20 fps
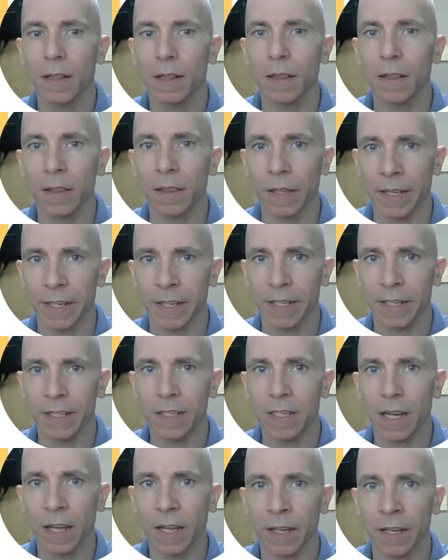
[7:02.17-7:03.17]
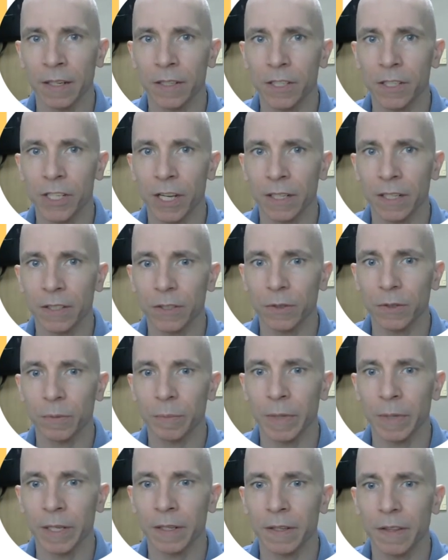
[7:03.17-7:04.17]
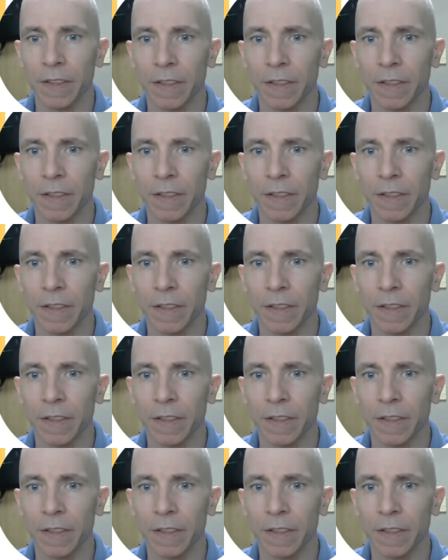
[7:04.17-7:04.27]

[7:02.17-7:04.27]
ladies and gentlemen,